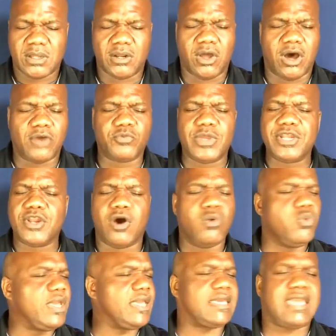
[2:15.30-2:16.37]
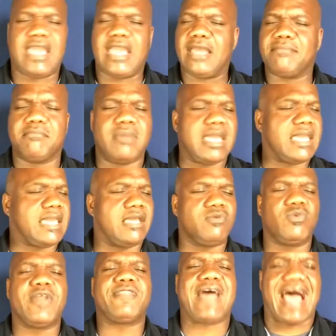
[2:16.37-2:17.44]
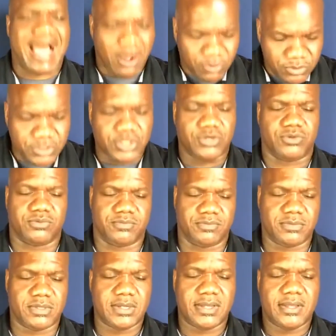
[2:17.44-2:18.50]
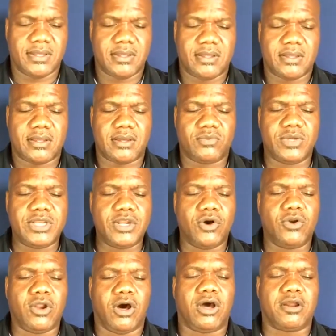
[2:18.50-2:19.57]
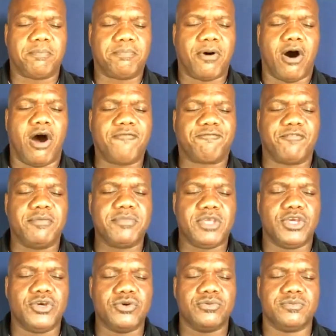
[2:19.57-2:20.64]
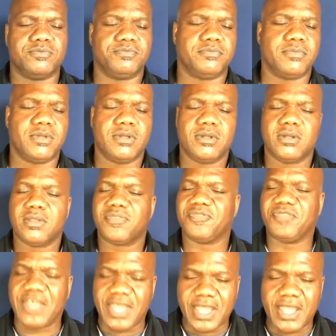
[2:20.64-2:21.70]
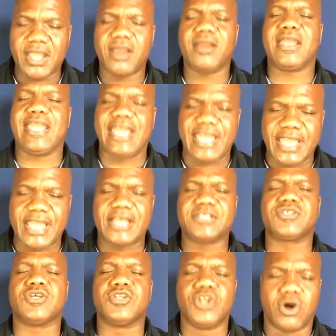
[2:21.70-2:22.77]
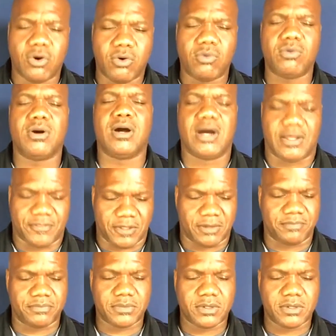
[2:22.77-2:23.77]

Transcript: Lord, we know we can't make it without you. We know, Lord, apart from you, there is no other.